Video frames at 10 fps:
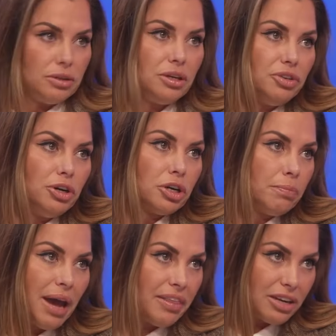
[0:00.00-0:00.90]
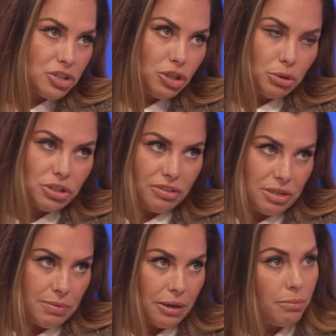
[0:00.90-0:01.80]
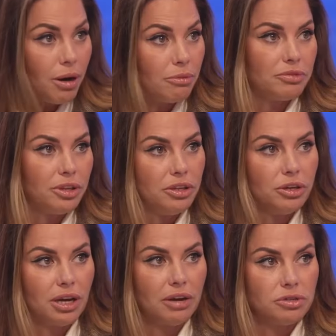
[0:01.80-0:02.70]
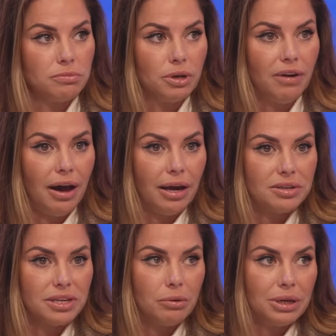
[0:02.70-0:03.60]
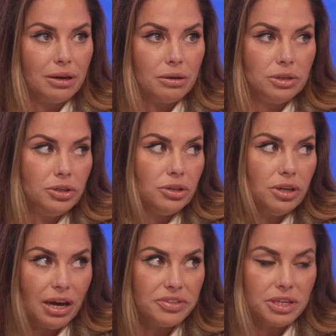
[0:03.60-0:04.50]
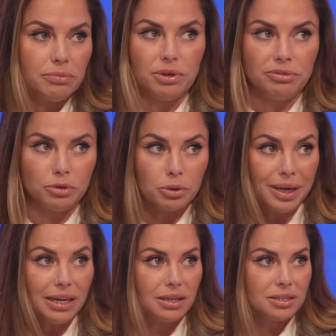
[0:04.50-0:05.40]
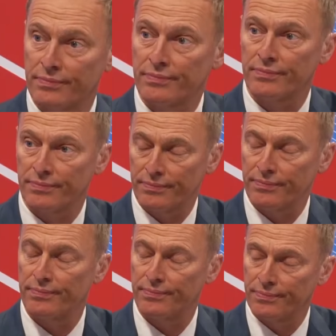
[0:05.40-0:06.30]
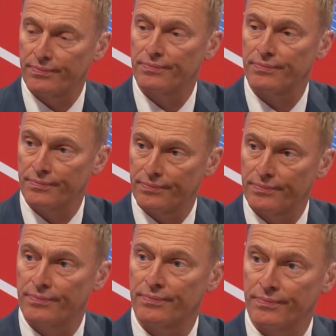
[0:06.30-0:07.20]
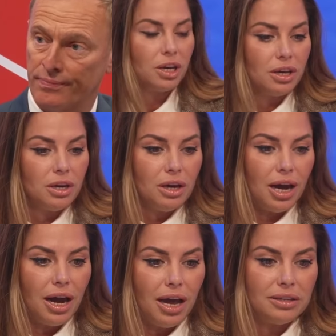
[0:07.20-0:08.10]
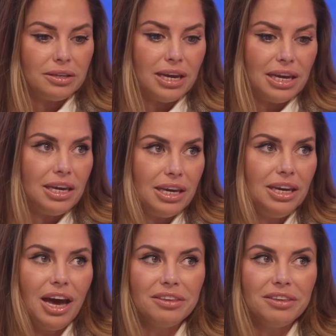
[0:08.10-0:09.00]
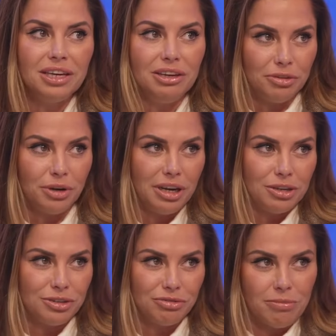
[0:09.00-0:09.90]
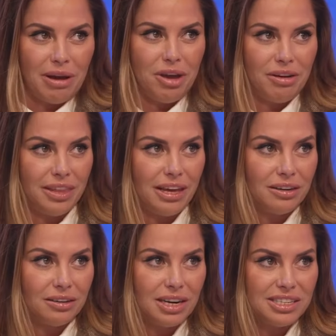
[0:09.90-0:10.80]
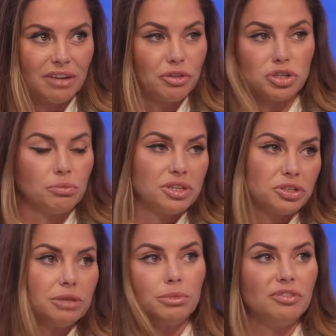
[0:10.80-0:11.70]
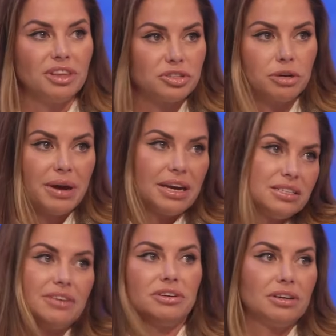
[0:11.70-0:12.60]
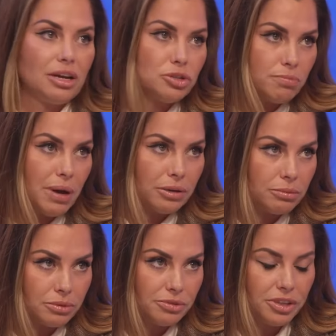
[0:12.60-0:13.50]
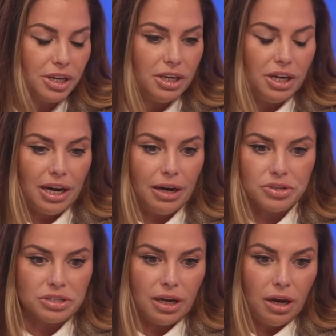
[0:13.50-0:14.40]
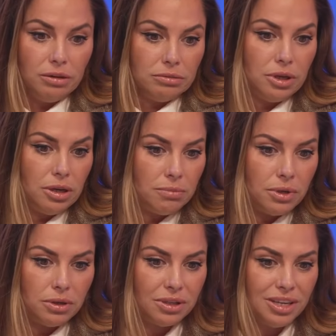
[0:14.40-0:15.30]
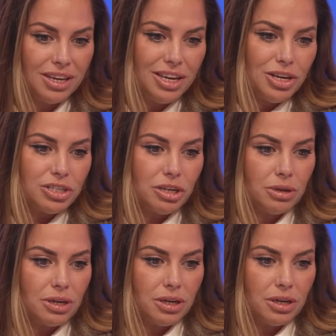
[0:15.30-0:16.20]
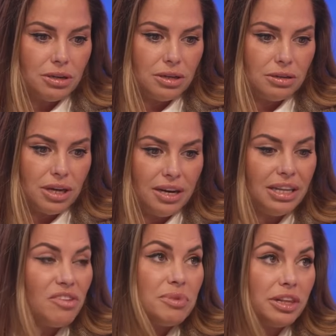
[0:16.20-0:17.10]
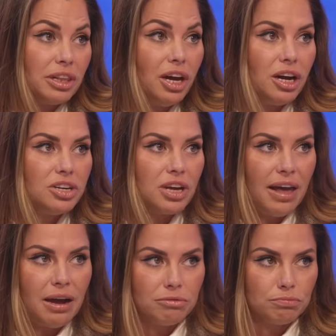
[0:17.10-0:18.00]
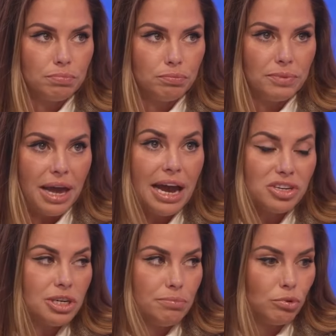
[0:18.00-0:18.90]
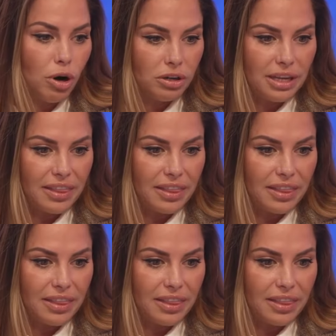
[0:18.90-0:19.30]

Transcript: if you're not going to pay the extra £250 a month, then you're going to have to move out. And I was like, well, you're going to have to give me 4 weeks. I can't just move out. I've got nowhere to go. And I think he thought he could just throw me out there and then. And he said, I've got someone that's going to move in that's going £700-800 a month. And I was just like, so it kind of left me in the lurch. And that actually brought on